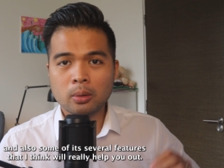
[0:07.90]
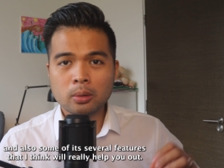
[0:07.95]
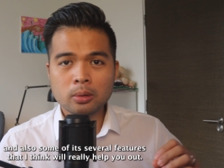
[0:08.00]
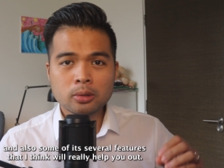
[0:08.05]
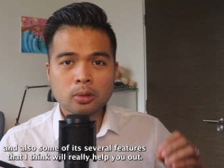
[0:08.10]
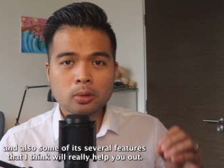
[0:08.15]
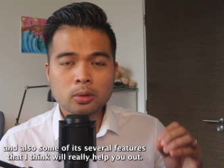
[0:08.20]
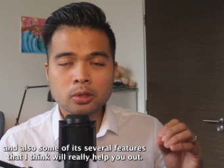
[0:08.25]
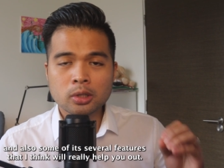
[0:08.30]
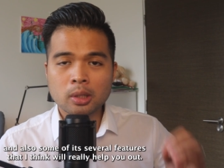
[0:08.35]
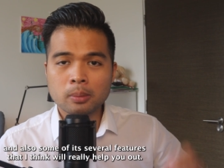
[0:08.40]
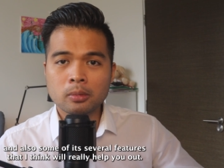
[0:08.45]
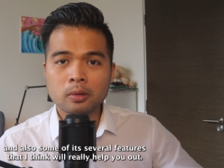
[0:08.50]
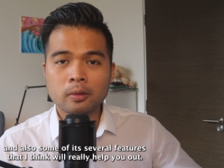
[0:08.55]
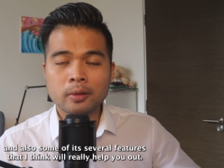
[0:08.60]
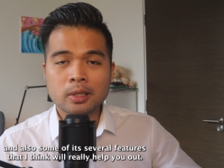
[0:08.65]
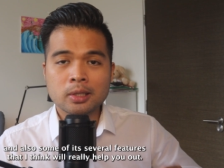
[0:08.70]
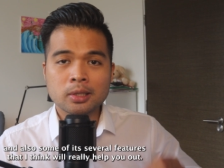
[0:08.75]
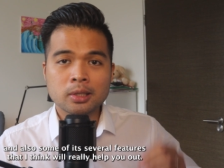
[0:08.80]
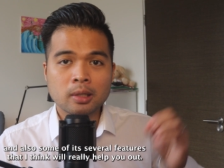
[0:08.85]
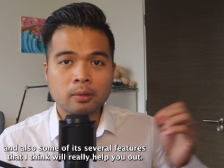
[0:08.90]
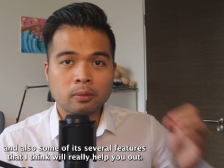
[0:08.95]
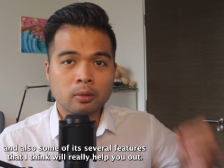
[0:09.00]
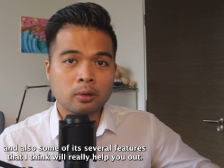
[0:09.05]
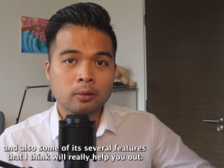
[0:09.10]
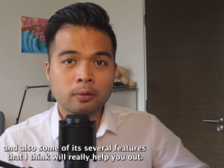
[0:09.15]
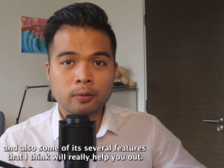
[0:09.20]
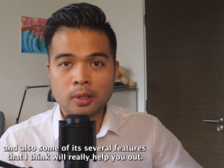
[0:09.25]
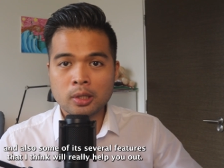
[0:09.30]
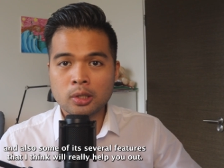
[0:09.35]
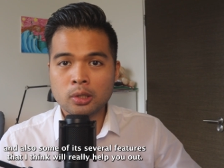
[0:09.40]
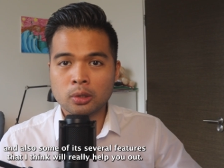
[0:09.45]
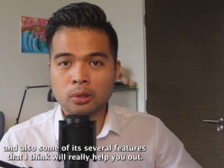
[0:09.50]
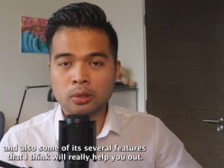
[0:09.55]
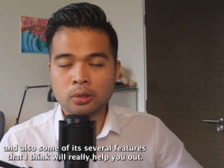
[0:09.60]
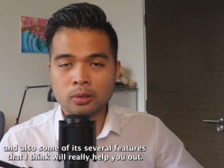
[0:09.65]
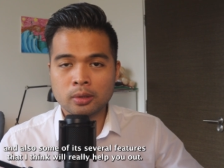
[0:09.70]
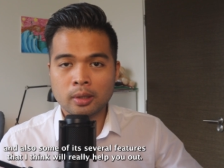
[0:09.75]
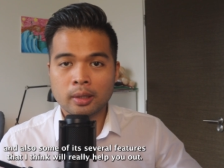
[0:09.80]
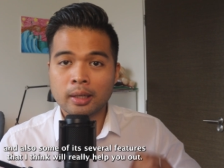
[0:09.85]
also some of its several
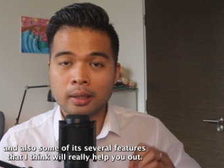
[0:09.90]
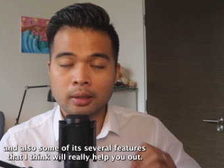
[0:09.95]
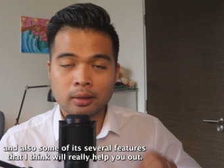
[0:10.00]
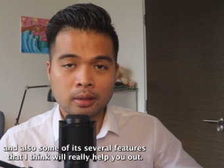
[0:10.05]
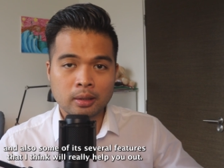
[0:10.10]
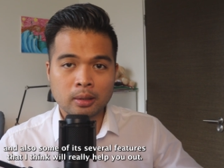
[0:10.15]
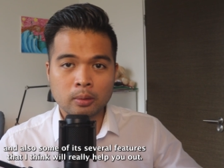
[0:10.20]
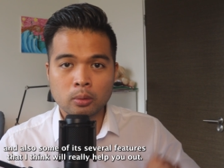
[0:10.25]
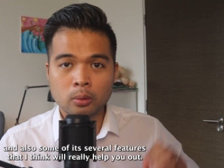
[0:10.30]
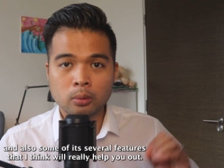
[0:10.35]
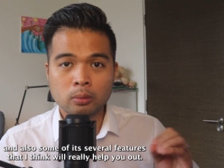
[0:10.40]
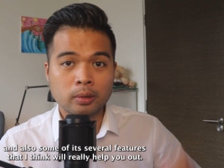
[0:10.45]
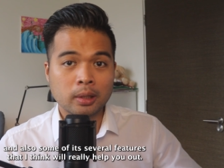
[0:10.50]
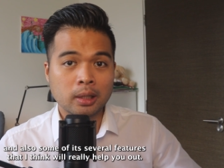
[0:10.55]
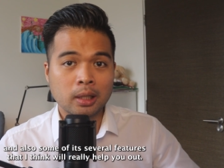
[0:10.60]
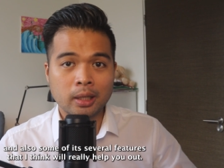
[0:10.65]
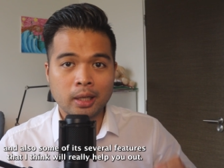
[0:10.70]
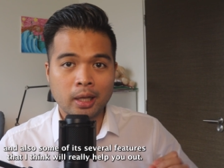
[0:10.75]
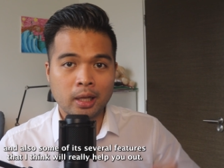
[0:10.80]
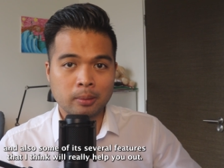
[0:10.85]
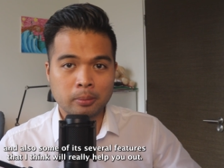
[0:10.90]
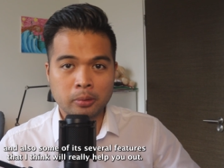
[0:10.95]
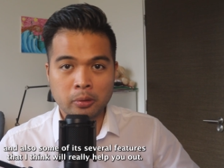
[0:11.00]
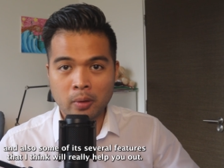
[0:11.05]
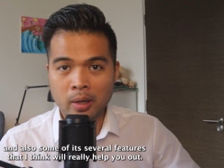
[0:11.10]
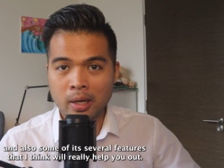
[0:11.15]
features that I think will really help you